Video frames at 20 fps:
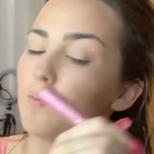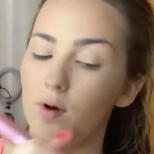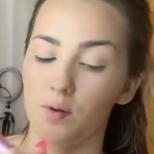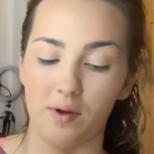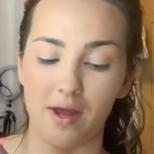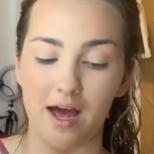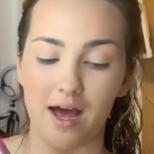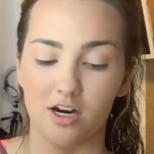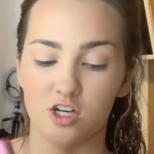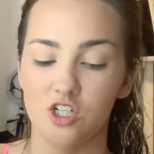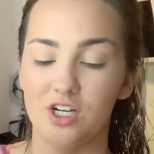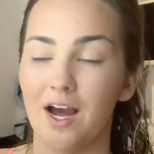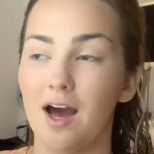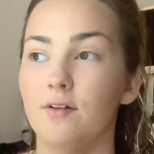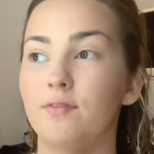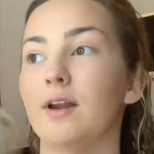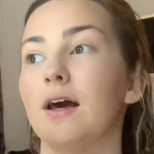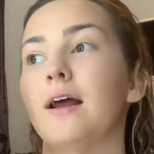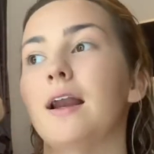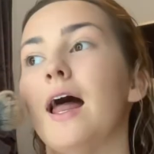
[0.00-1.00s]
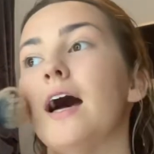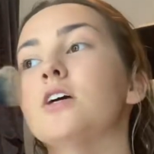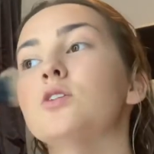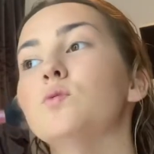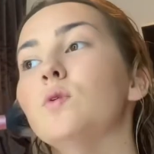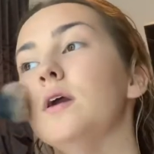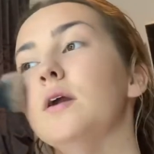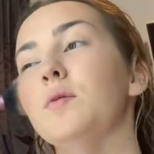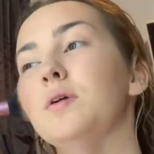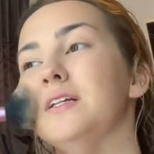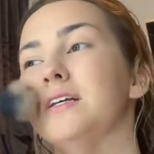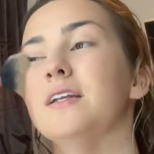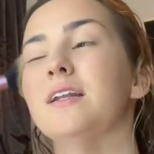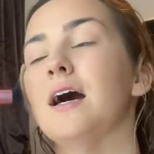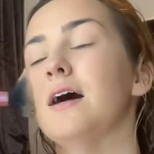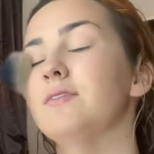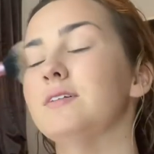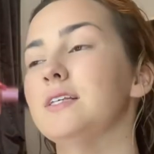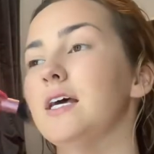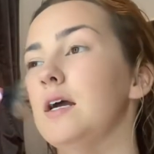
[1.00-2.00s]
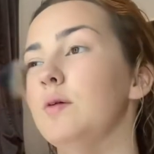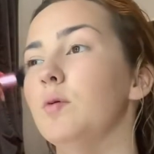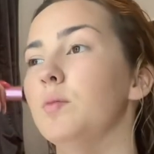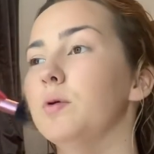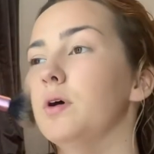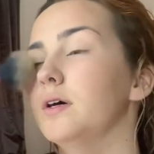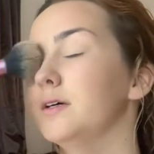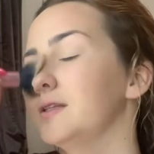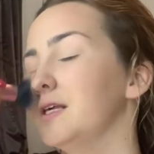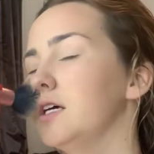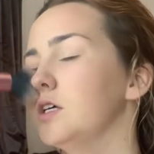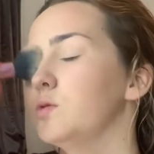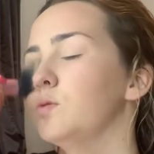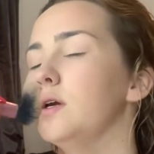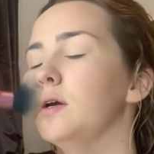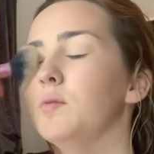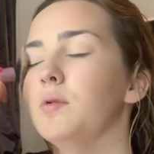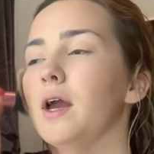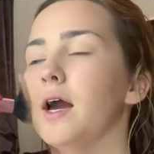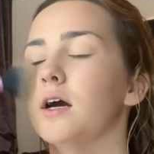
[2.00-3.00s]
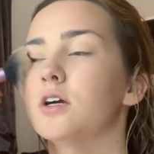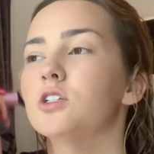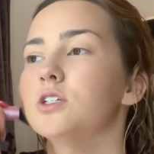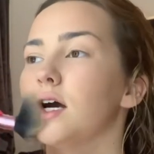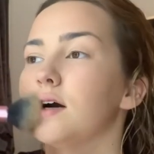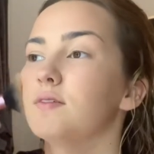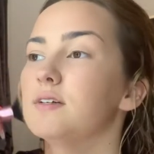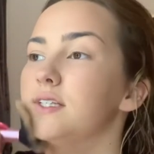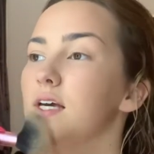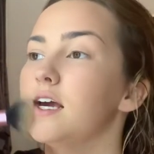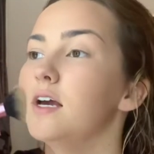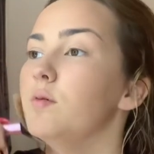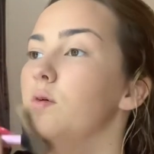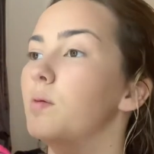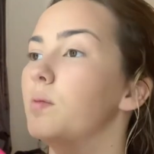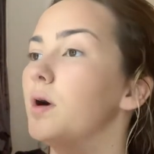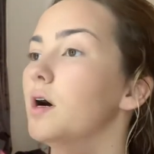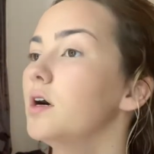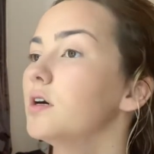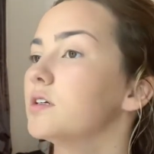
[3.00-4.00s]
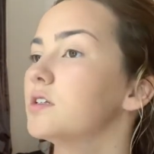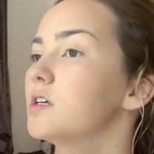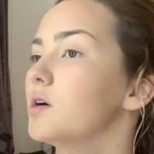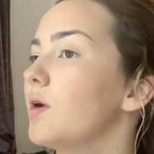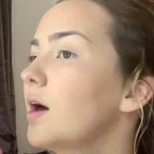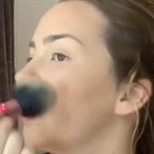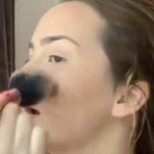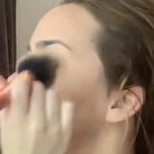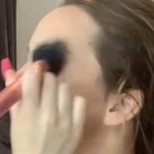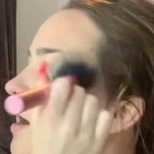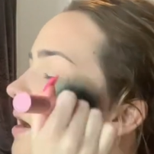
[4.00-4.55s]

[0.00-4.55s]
But we actually have, like last week we didn't have a table book, this week we actually have a table book, so like